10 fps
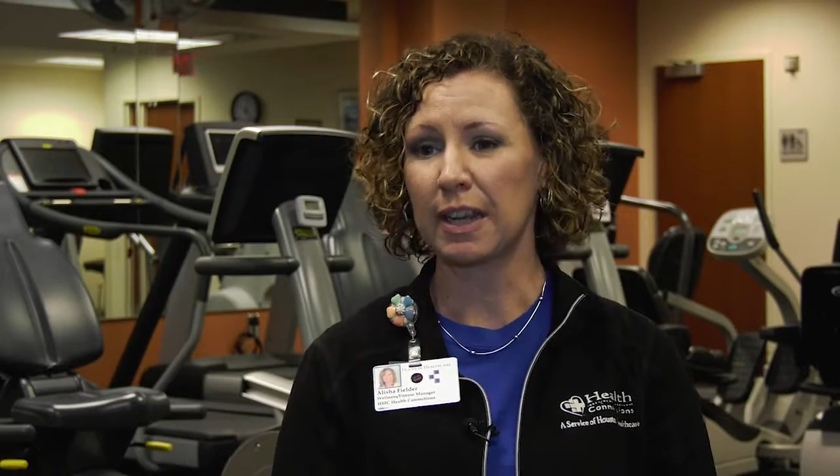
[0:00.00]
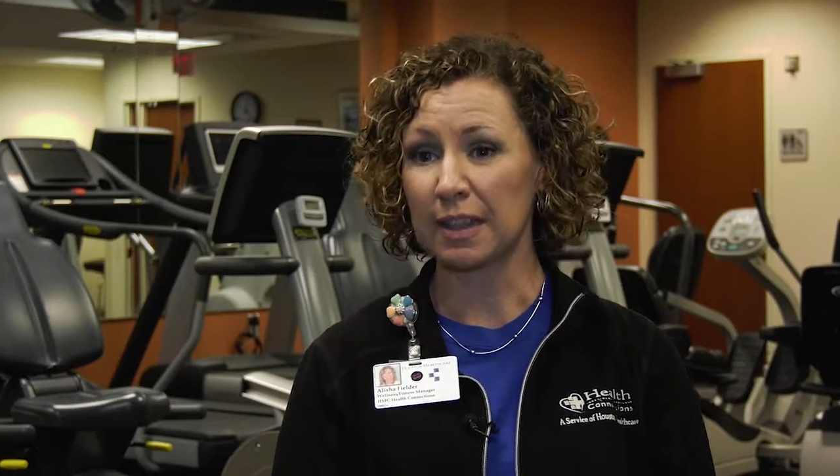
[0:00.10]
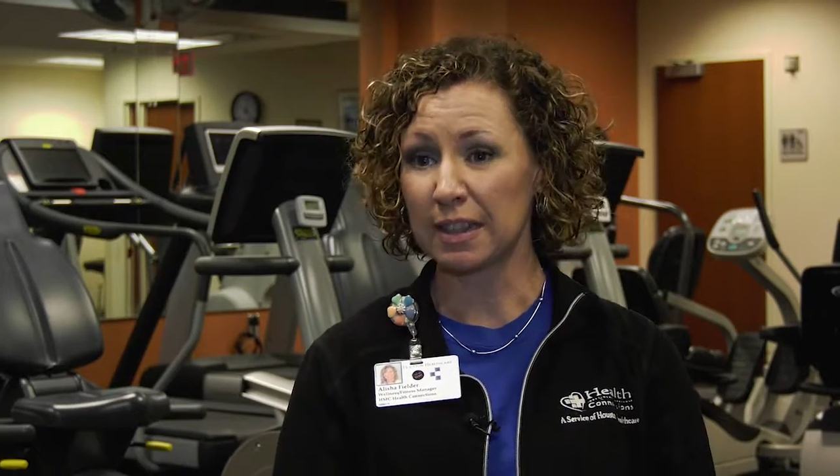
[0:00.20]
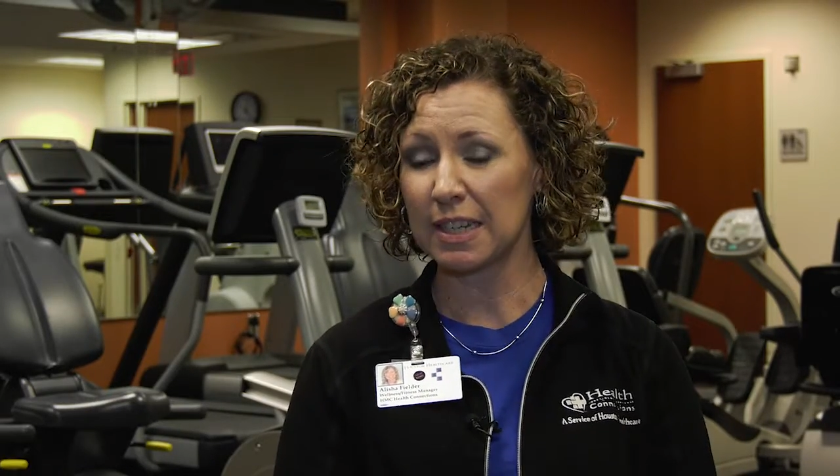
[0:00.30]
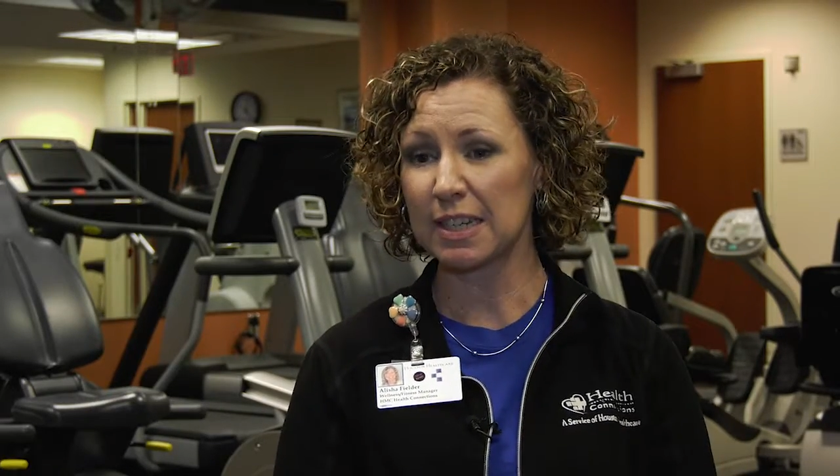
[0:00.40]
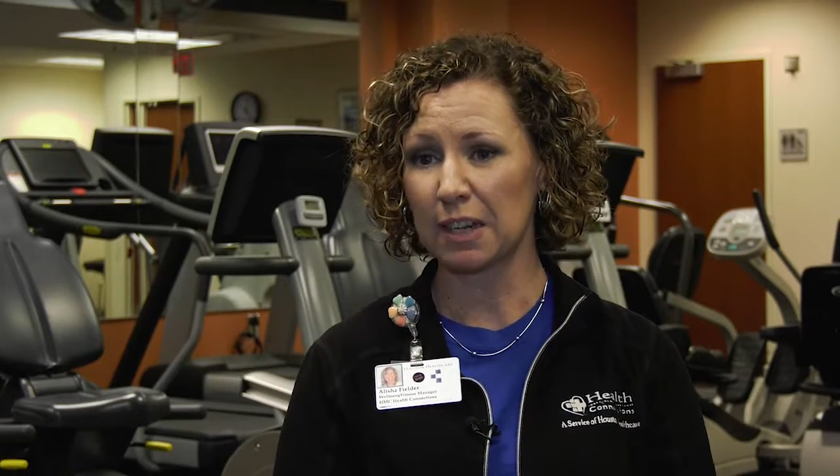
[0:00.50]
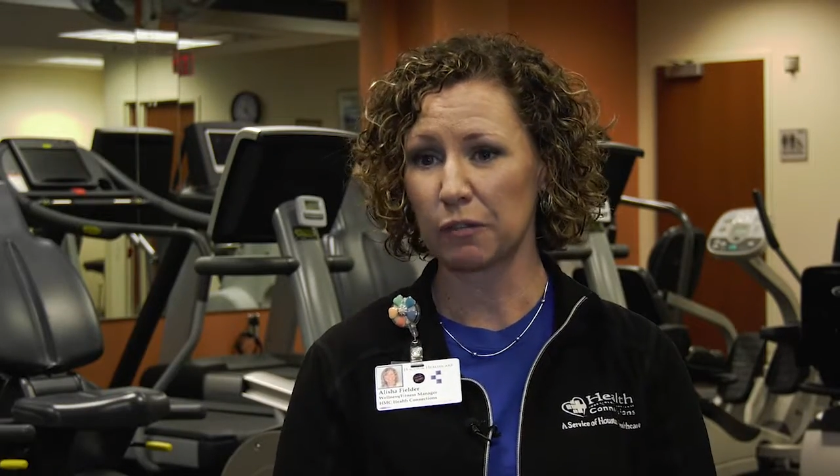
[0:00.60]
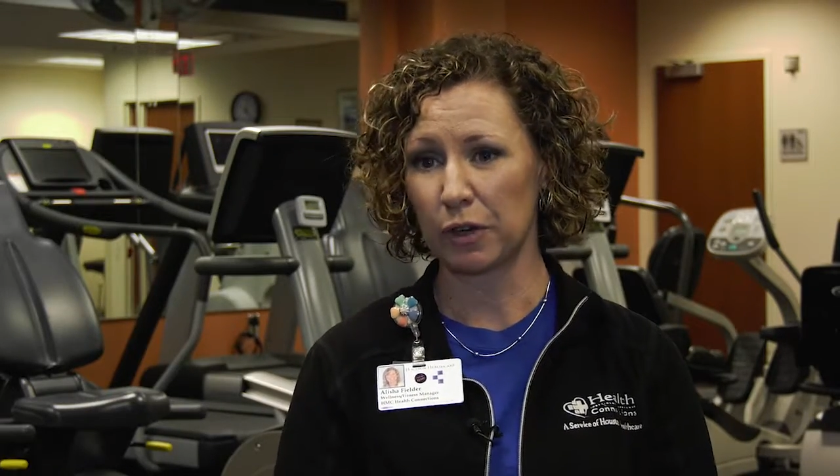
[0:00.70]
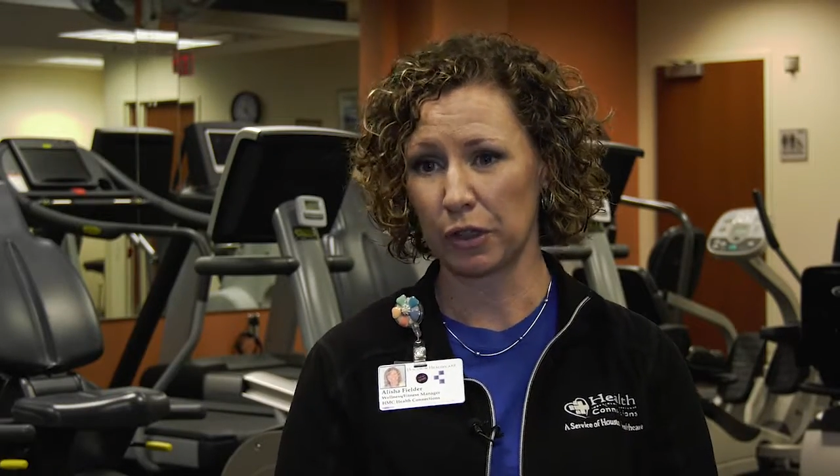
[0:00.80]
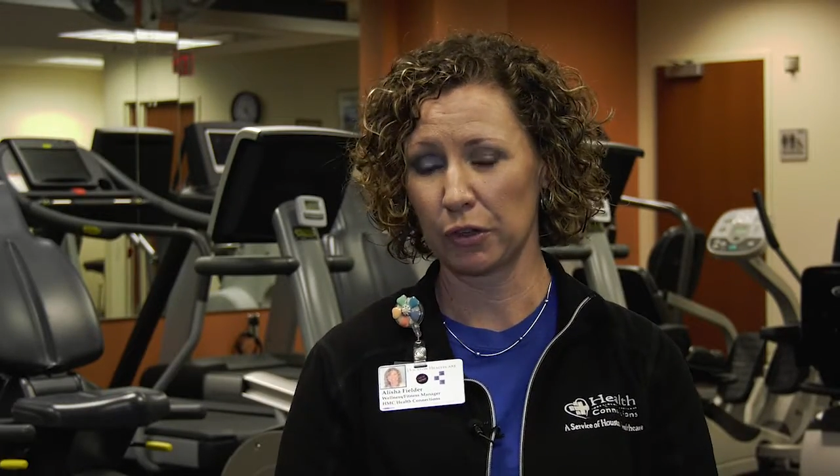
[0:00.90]
at least
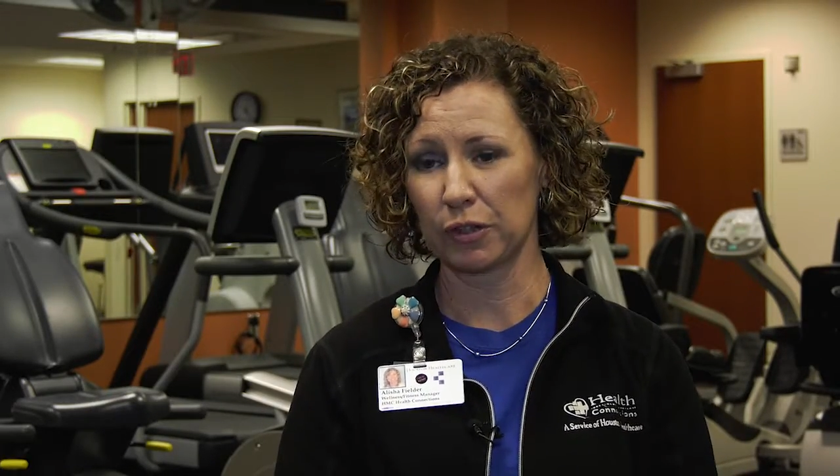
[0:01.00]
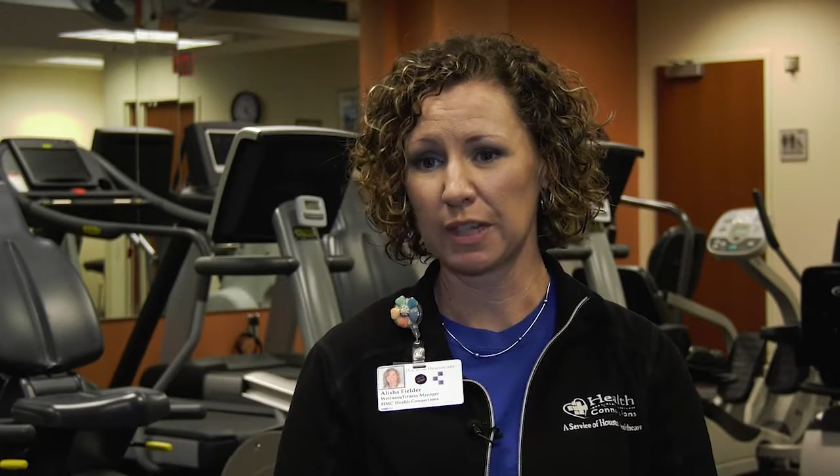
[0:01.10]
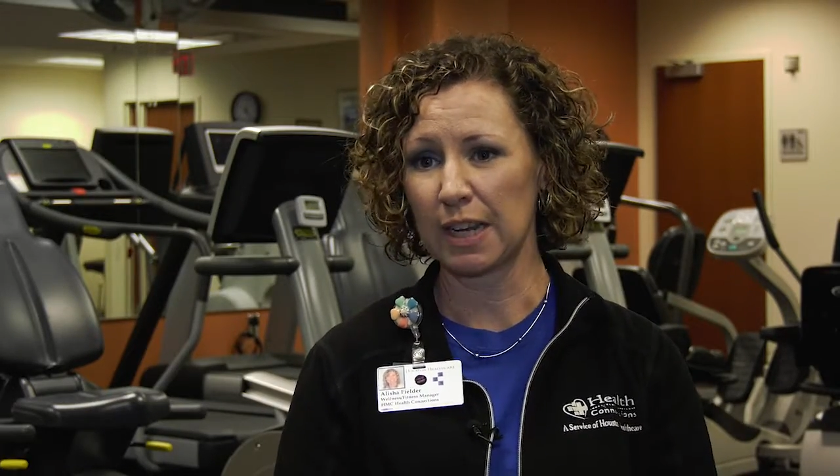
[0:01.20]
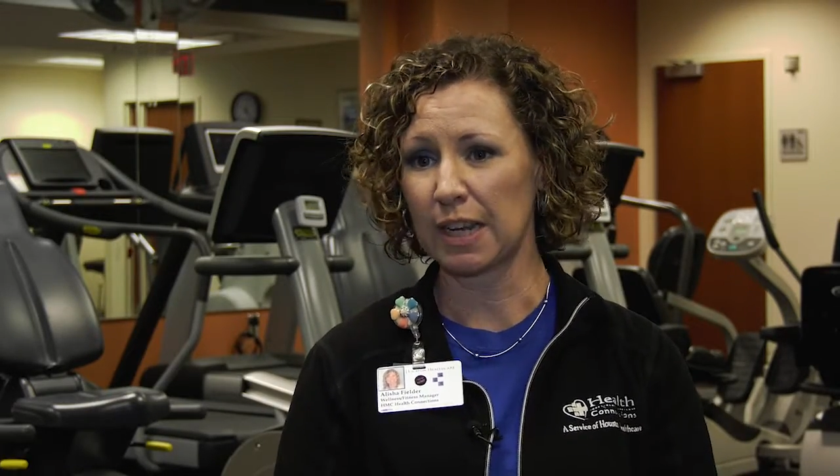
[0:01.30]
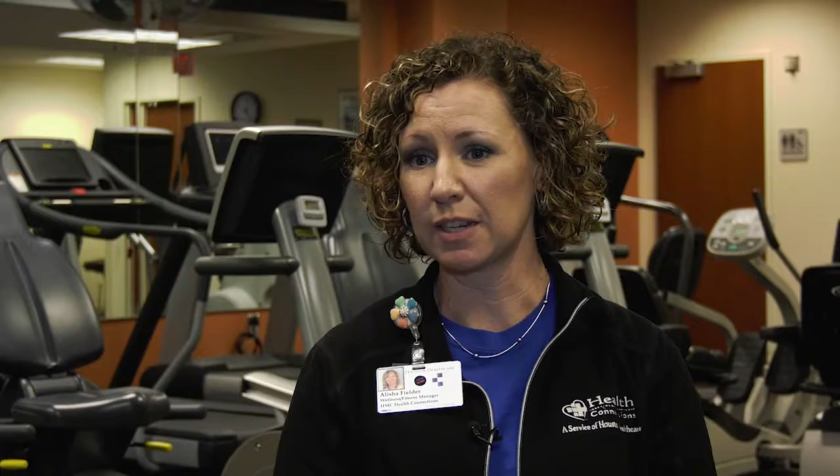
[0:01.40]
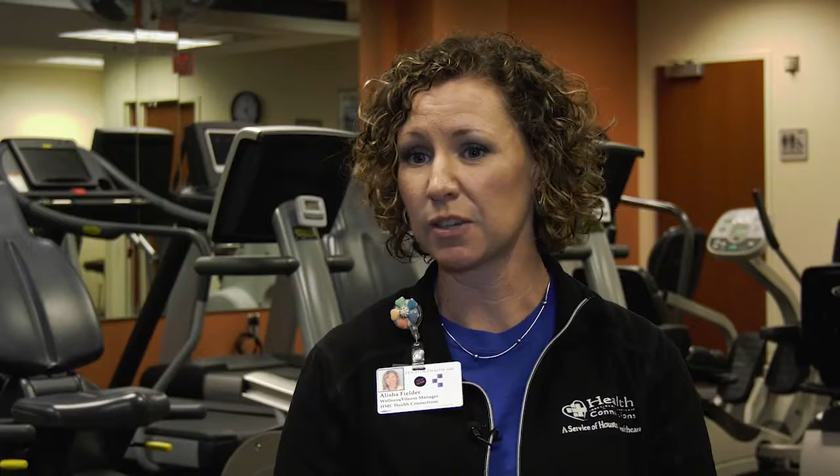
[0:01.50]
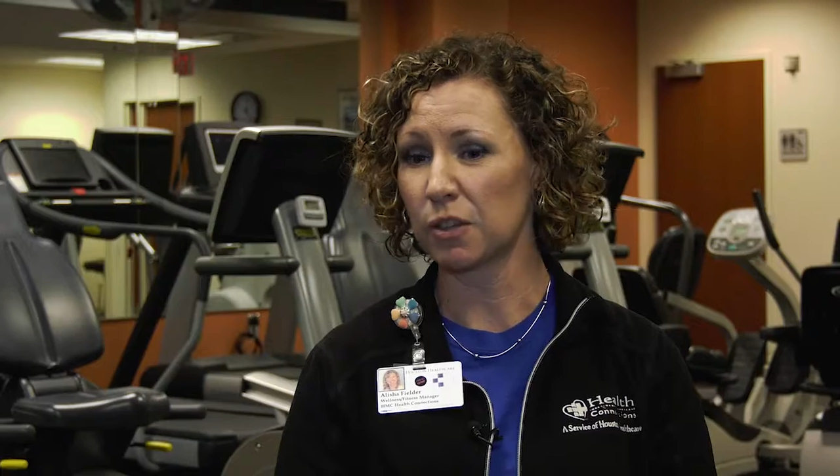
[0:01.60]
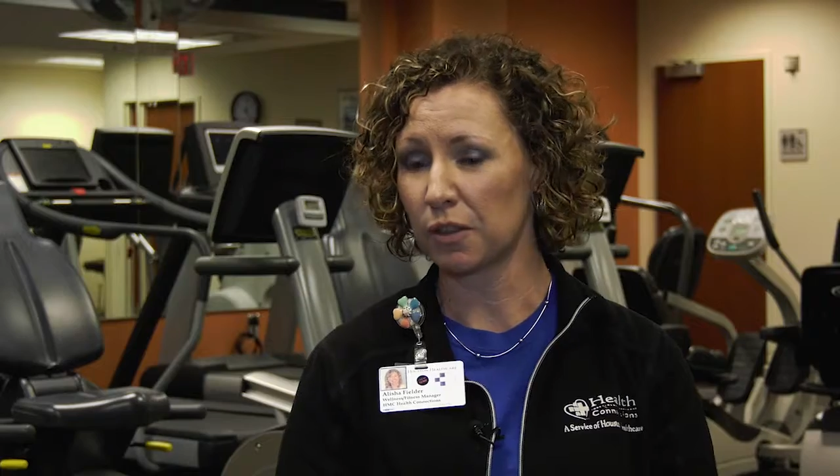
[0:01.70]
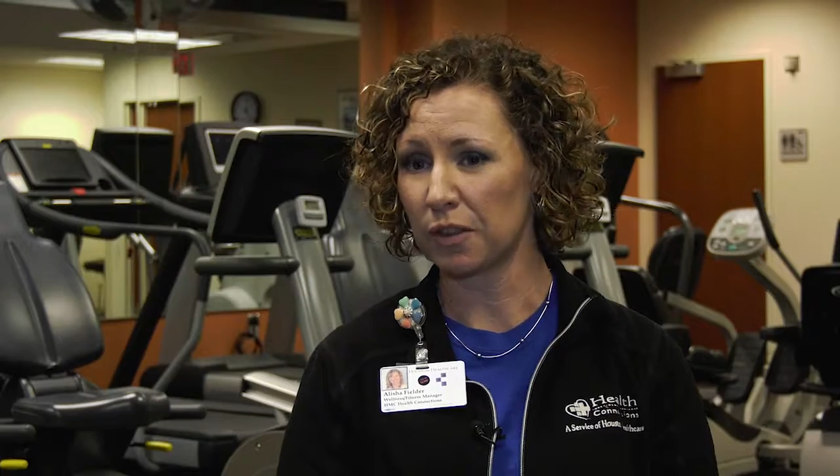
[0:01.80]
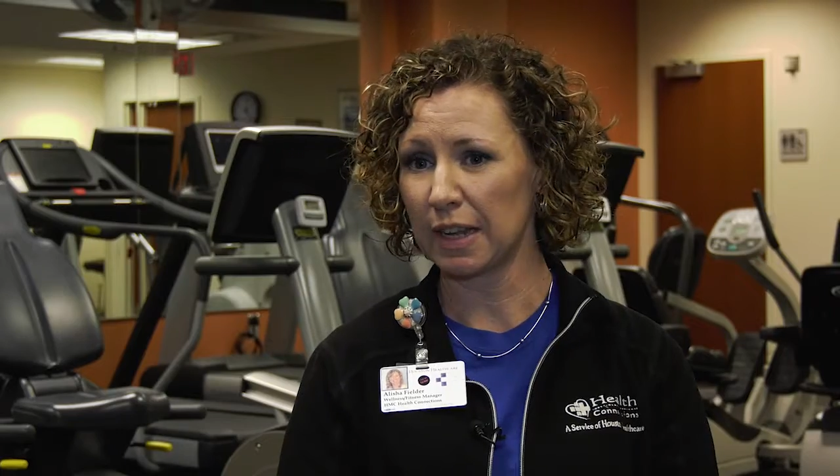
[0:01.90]
every 30 days so that